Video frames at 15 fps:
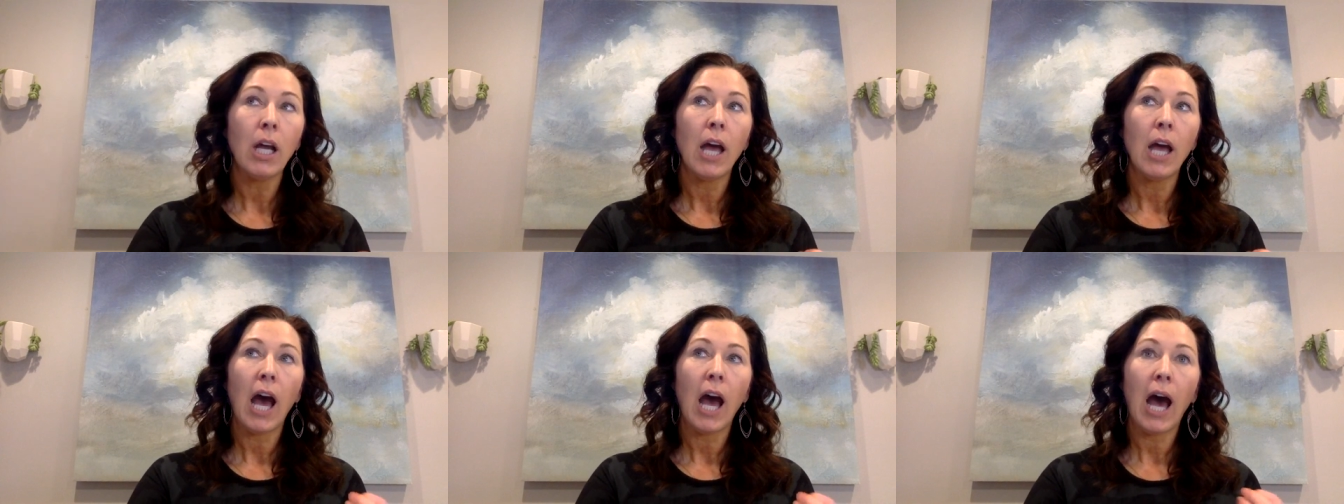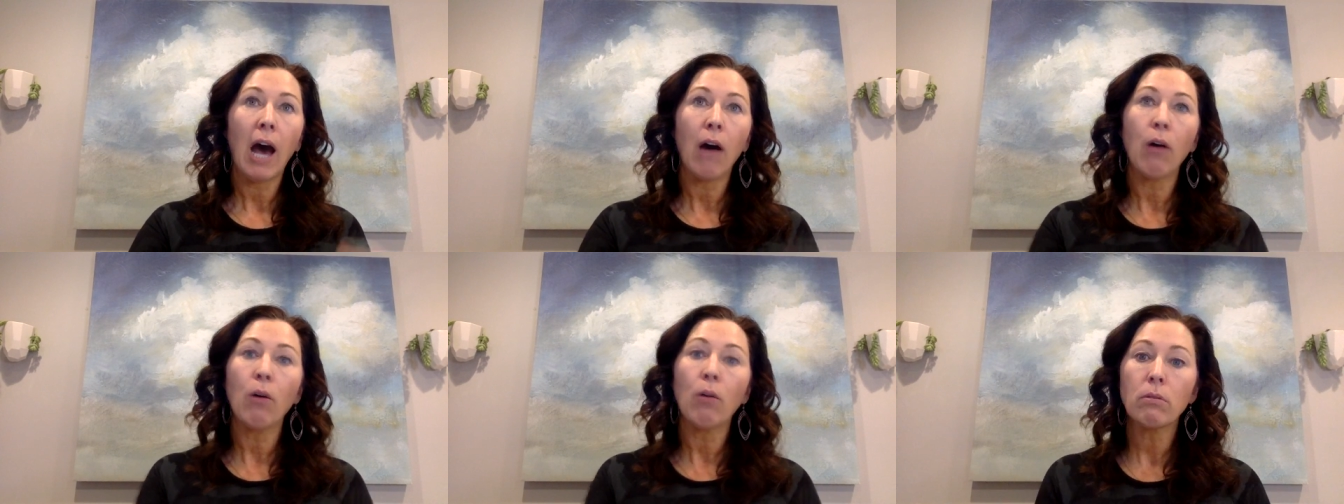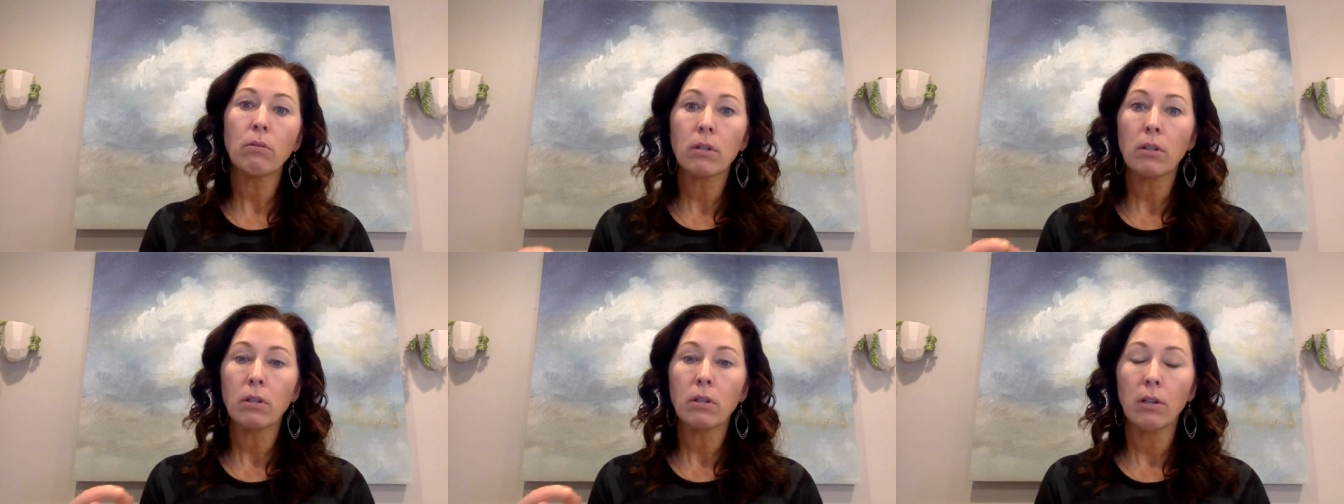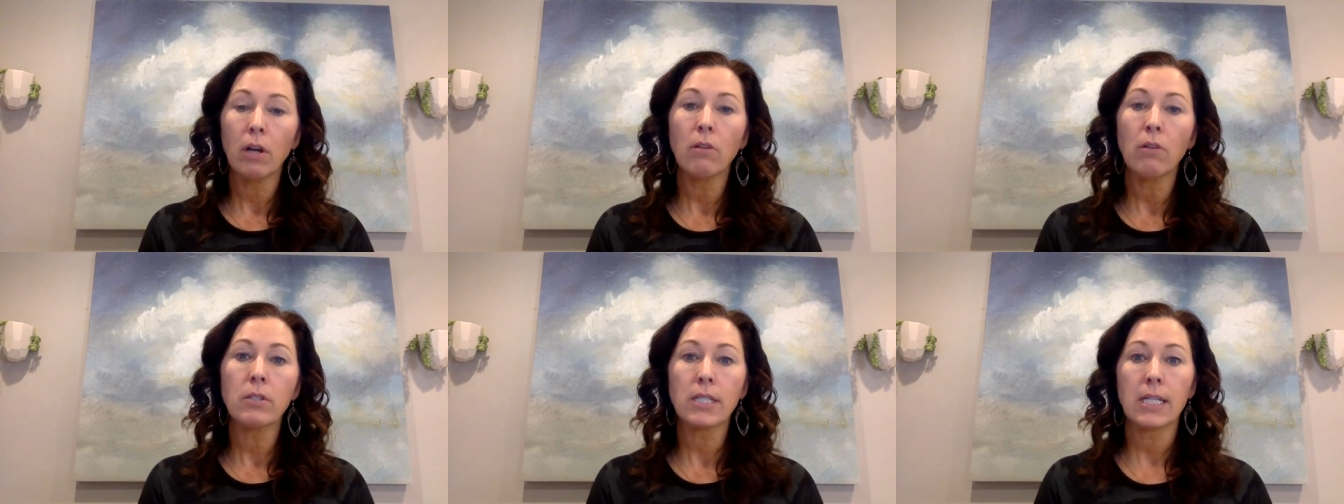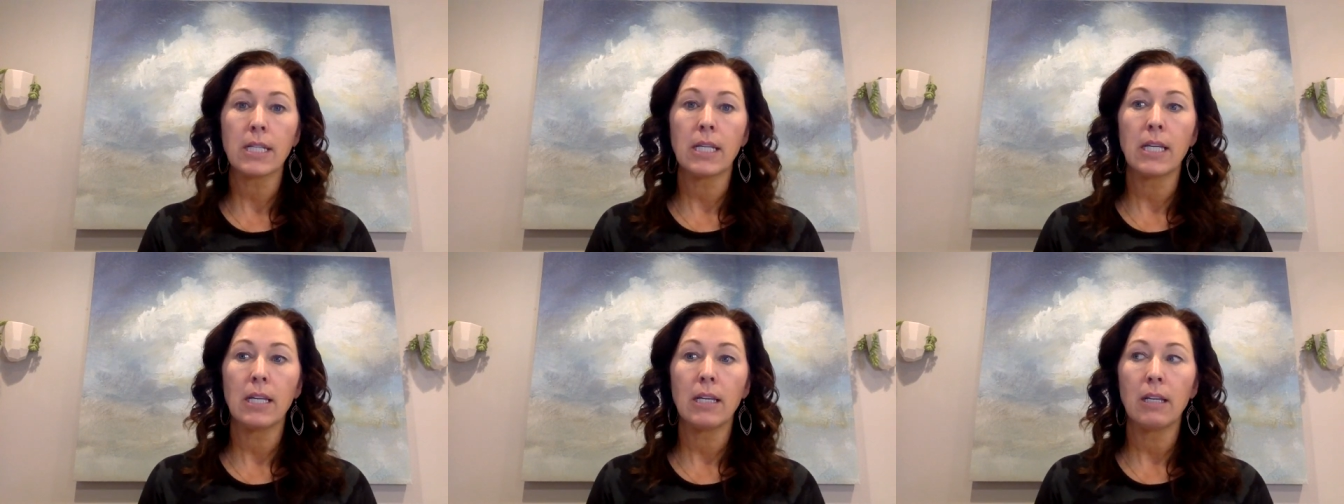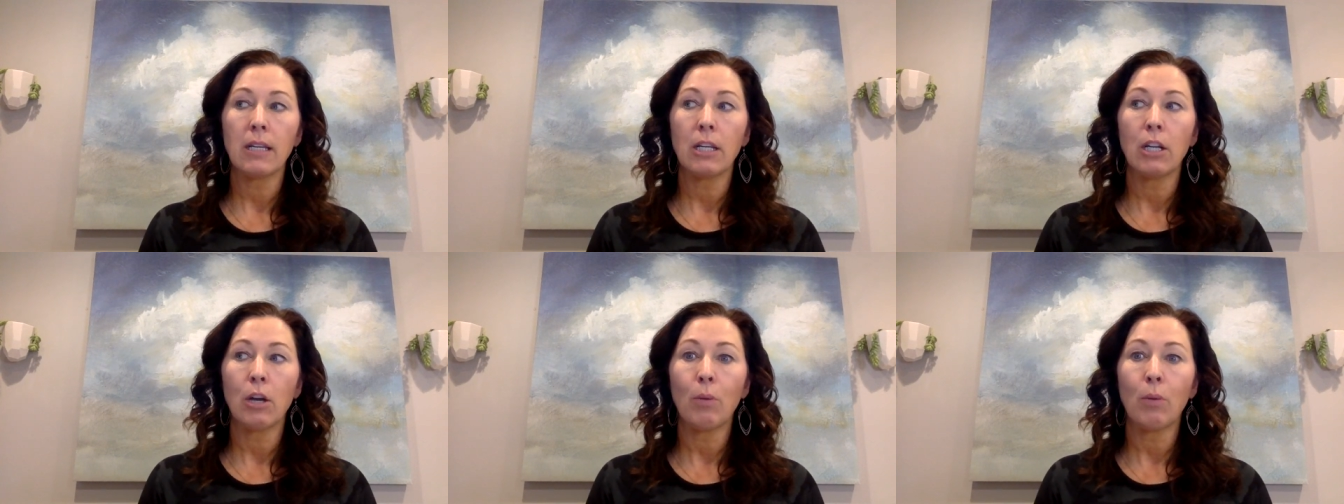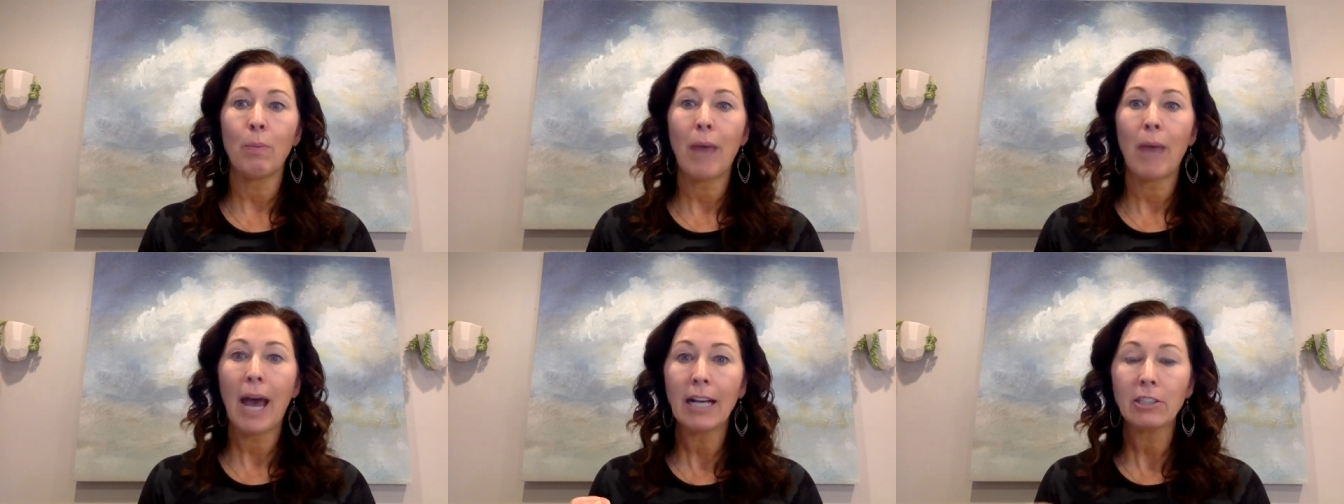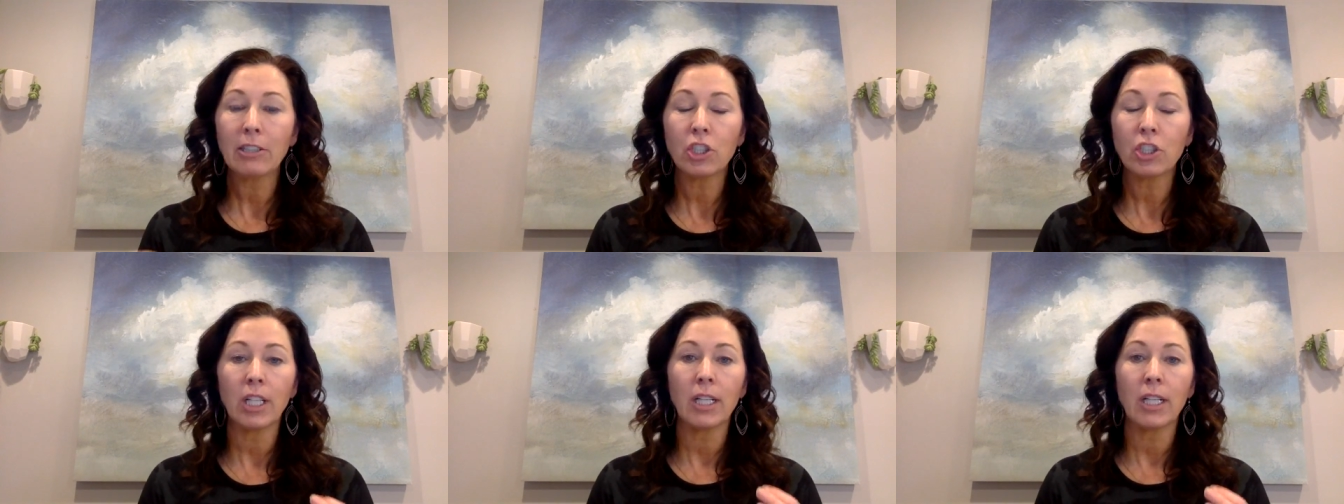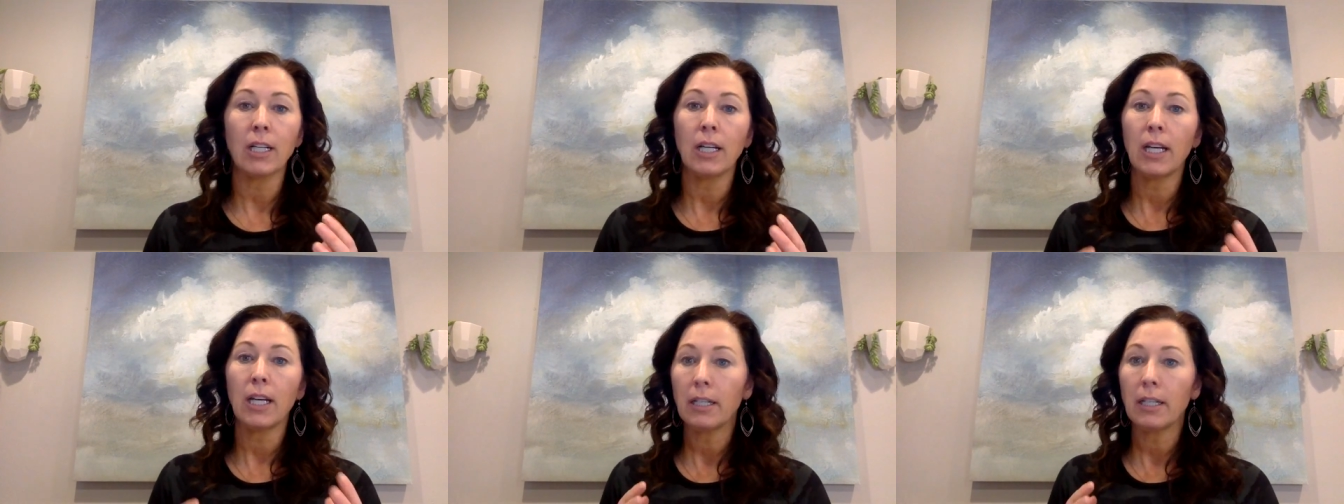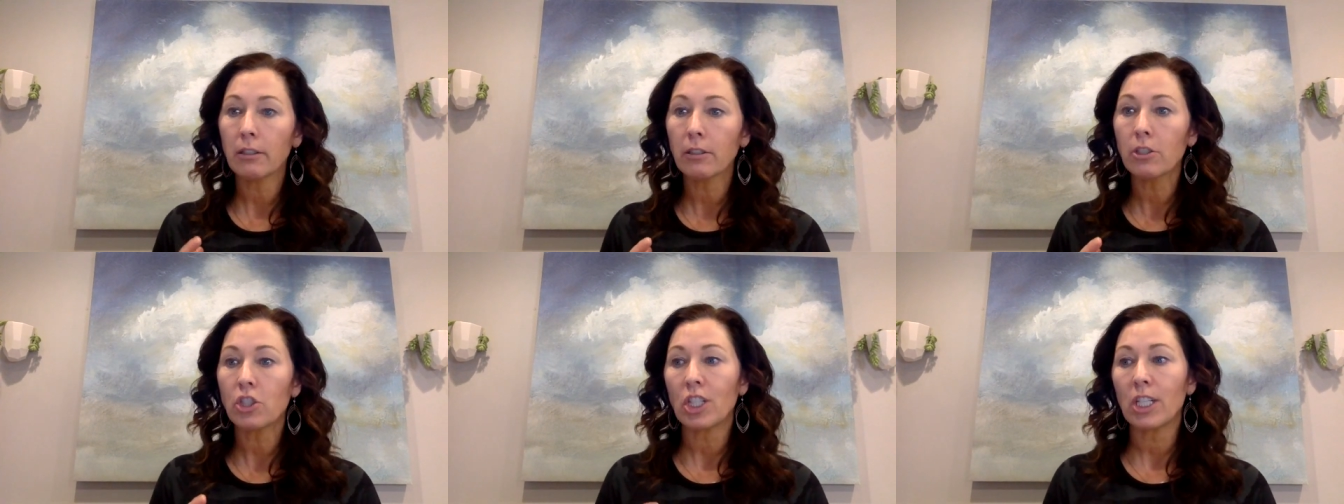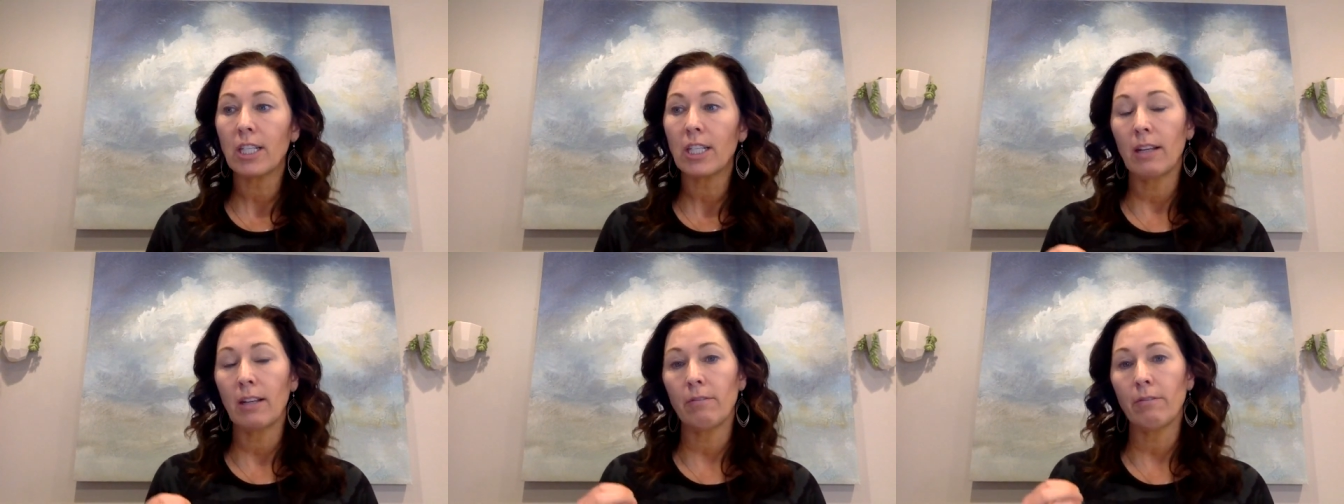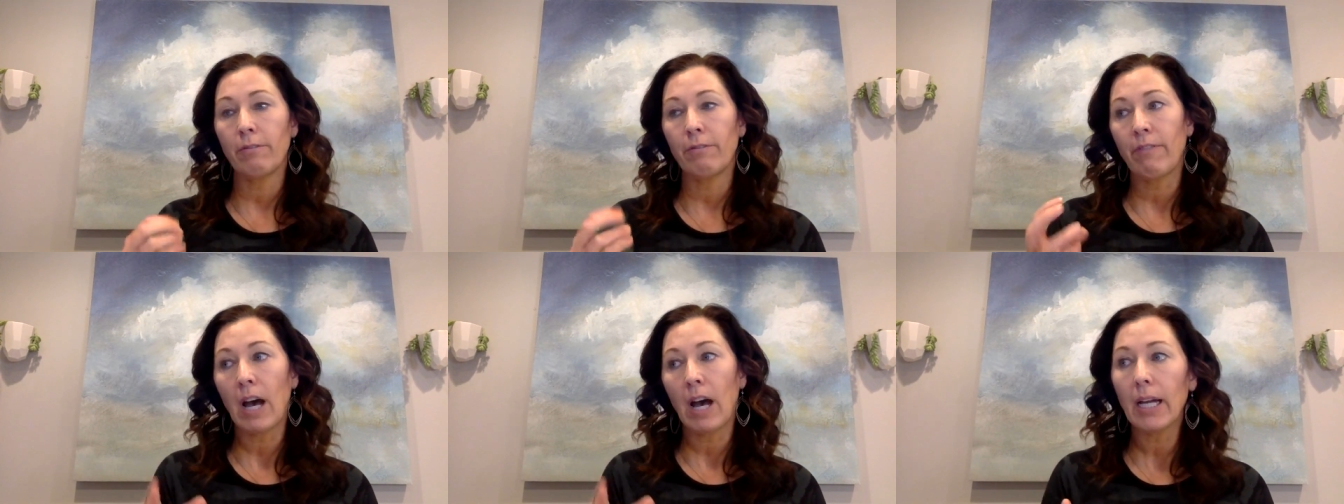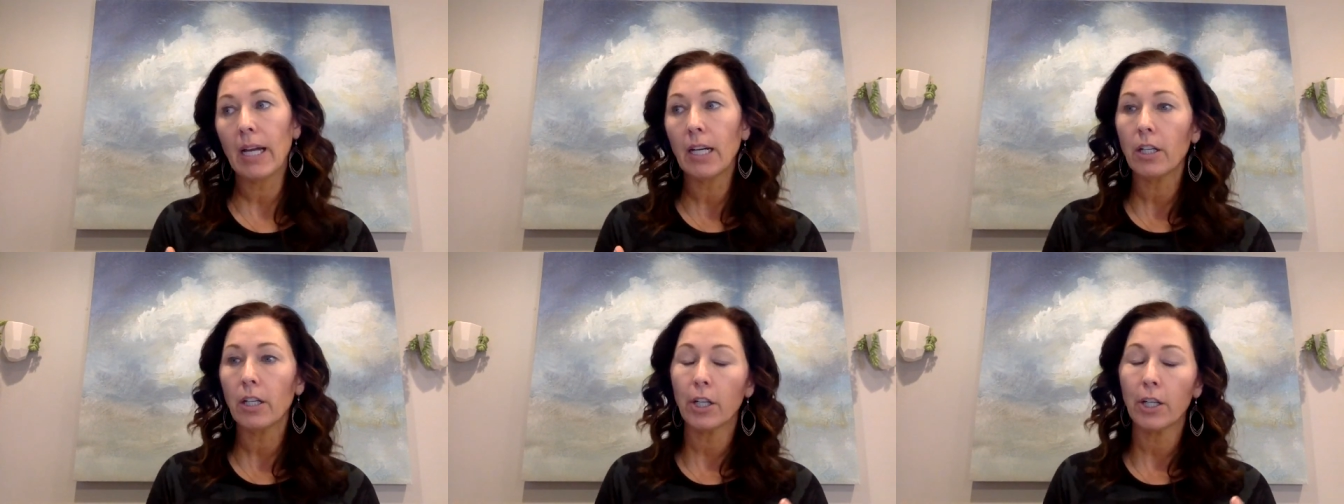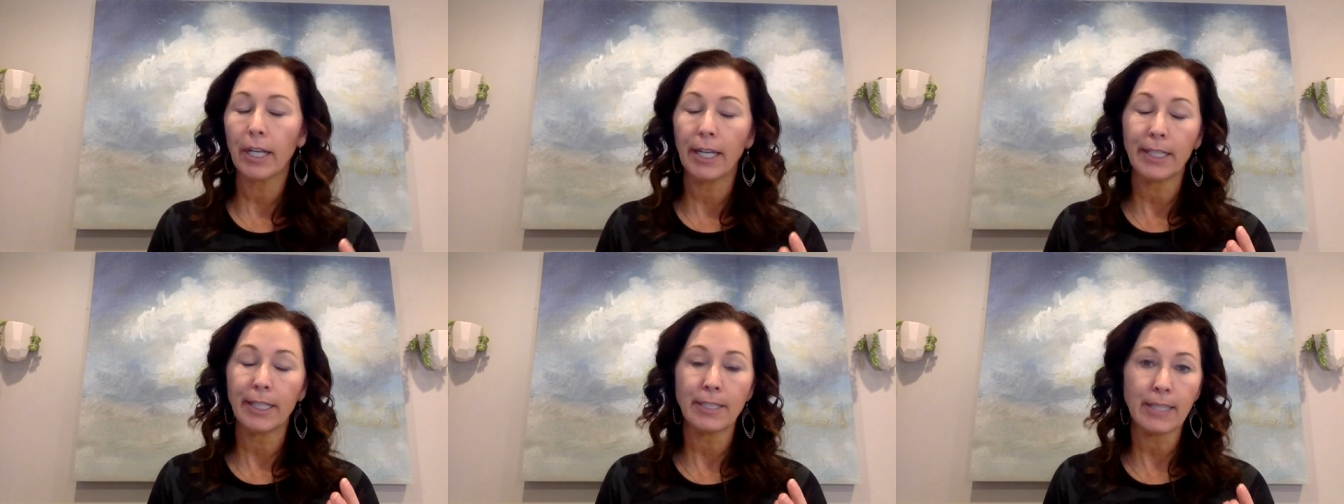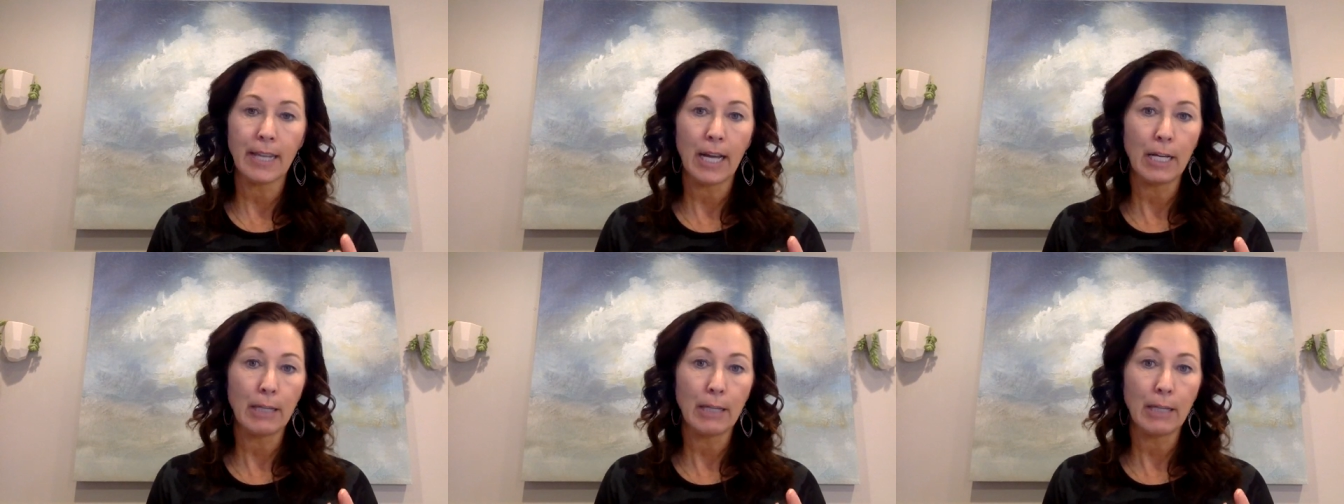how closely, passion and energy and fire and